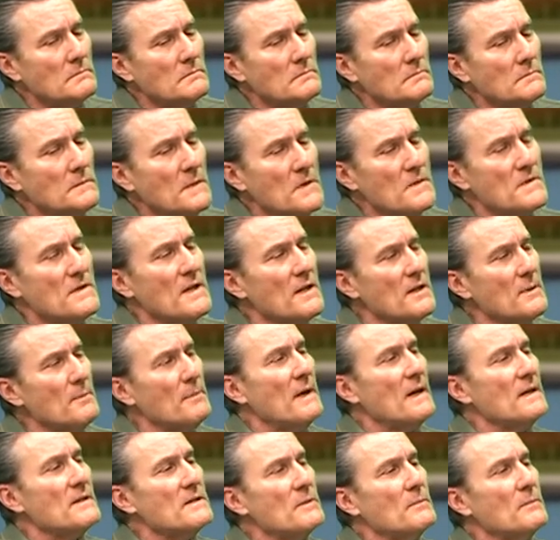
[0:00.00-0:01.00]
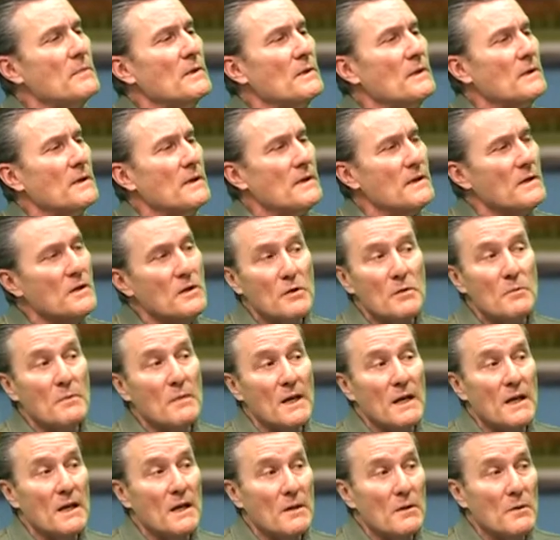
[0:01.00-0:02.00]
You said the possibility that you
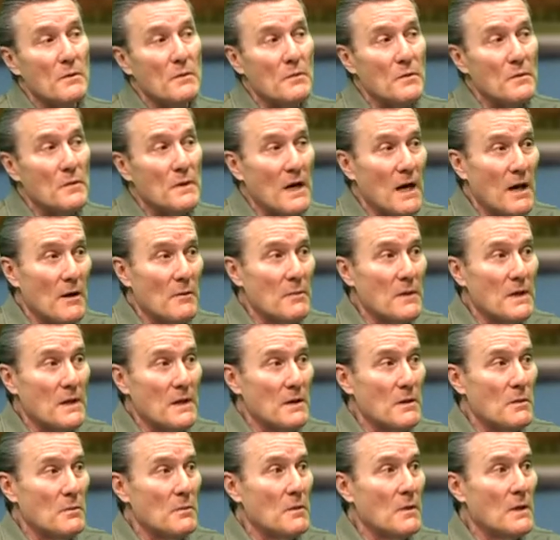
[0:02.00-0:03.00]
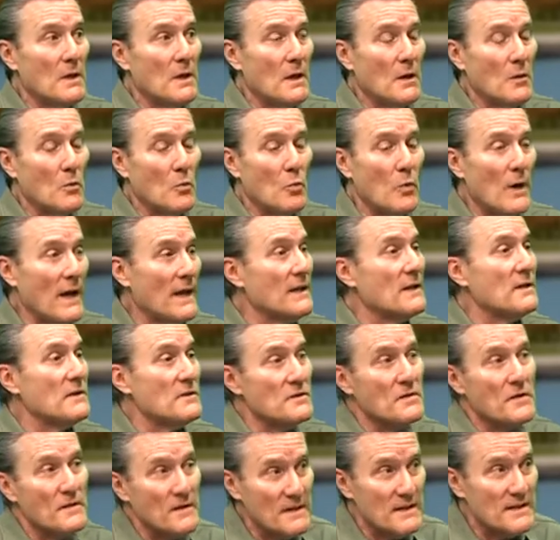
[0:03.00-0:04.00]
may not be
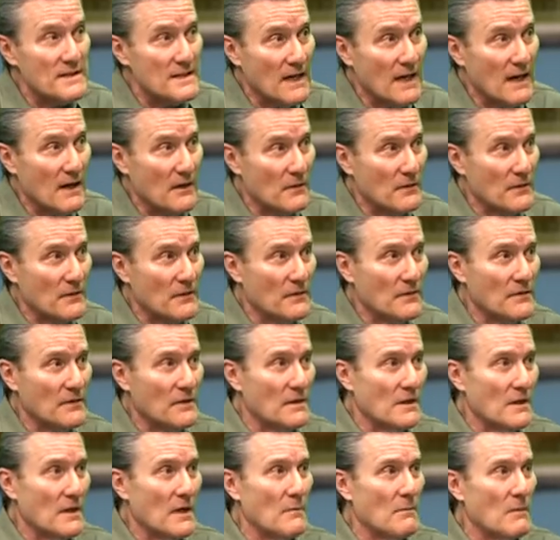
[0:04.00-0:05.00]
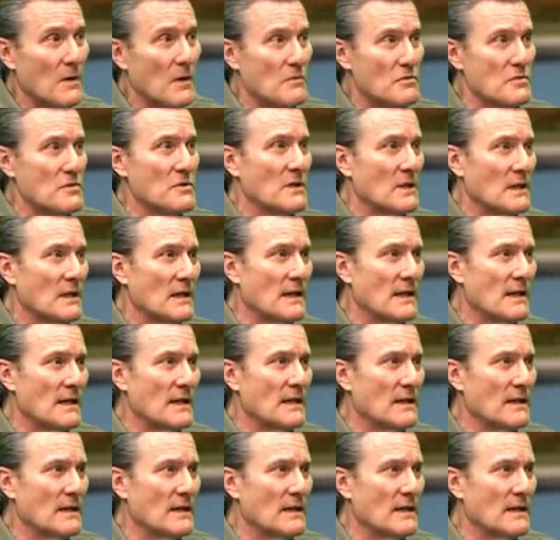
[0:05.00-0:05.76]
wedded to this house emotionally, and,